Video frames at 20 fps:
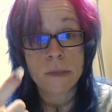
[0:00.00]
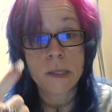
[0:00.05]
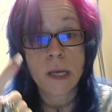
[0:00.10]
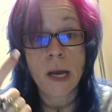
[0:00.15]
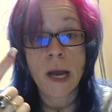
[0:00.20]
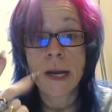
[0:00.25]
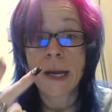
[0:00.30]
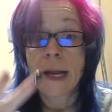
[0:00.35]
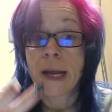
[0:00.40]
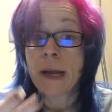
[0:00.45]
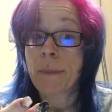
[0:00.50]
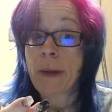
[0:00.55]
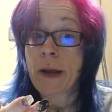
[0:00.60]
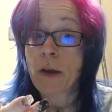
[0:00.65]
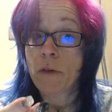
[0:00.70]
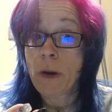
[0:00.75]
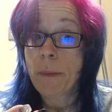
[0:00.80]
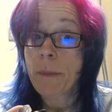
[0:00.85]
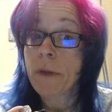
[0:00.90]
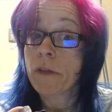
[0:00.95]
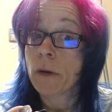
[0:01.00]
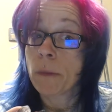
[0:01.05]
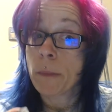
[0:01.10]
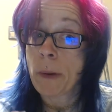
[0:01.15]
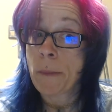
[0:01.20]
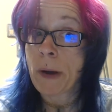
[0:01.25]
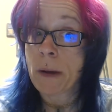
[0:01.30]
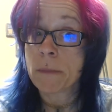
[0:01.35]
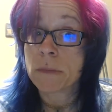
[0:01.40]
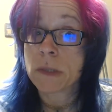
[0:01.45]
side, and my grandmother on my
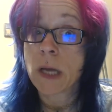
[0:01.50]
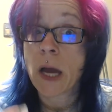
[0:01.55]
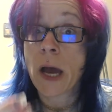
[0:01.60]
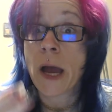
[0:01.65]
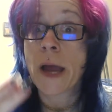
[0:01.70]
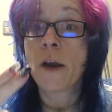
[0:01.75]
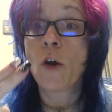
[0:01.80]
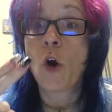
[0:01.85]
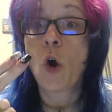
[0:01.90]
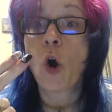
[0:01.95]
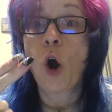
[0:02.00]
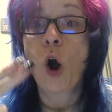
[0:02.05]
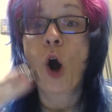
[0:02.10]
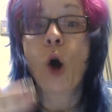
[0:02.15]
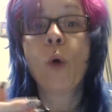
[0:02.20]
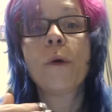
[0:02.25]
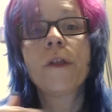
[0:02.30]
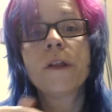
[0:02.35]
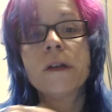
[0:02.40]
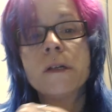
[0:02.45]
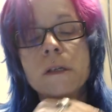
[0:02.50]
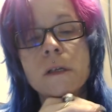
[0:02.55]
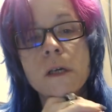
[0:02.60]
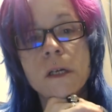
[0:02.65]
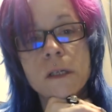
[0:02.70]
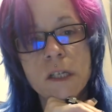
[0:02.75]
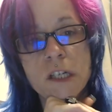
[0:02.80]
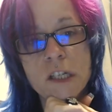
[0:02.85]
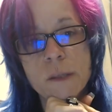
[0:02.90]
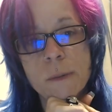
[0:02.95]
mom's side, all within a
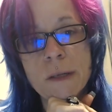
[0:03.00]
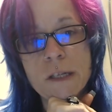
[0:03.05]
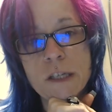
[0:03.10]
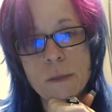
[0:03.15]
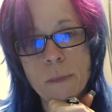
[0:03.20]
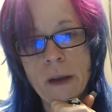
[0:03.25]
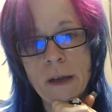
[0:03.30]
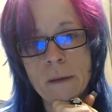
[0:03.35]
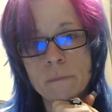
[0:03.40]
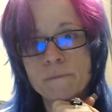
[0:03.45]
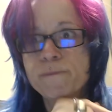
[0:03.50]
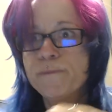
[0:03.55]
six month span.